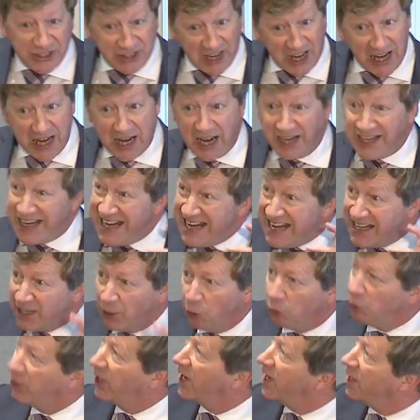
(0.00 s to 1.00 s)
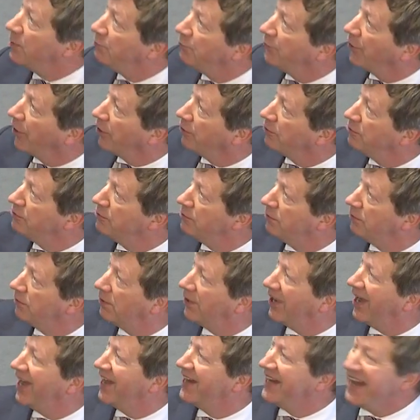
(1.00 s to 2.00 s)
day, an eagle came down
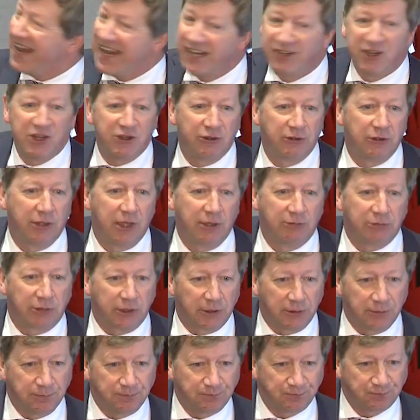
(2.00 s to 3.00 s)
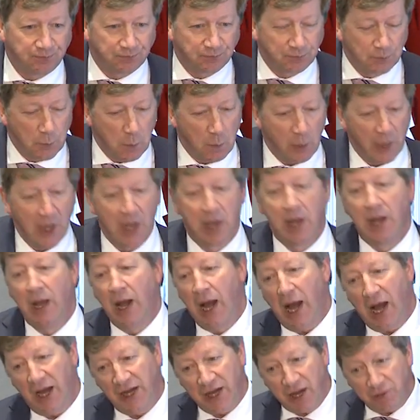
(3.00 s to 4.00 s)
and ate his liver.
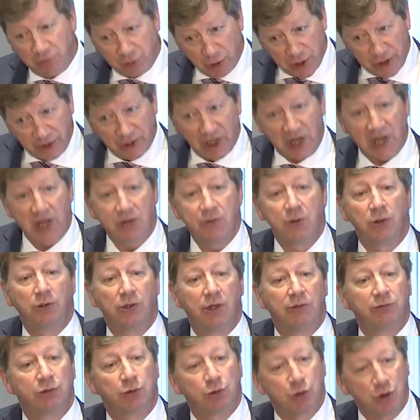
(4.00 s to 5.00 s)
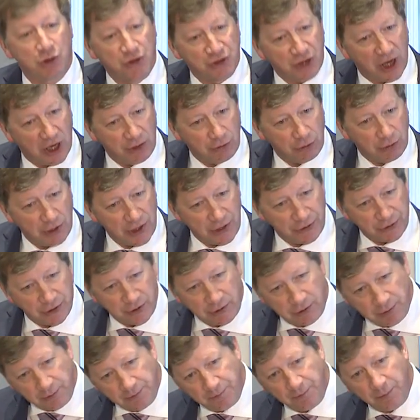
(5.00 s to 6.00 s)
And every day, the liver
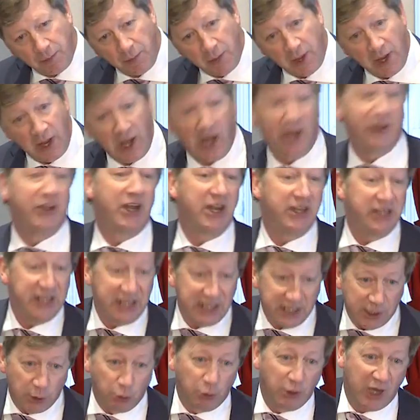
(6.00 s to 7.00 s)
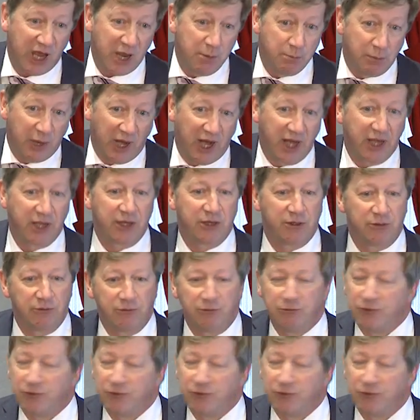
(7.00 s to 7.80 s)
regenerated, and then the eagle came back and